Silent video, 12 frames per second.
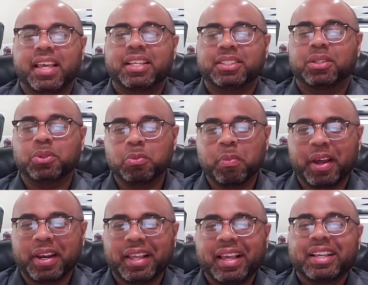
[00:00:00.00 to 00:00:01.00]
is the new
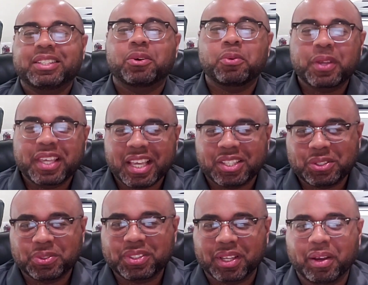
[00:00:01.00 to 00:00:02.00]
money. So get
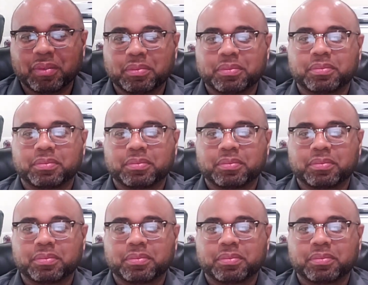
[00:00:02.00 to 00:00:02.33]
you some.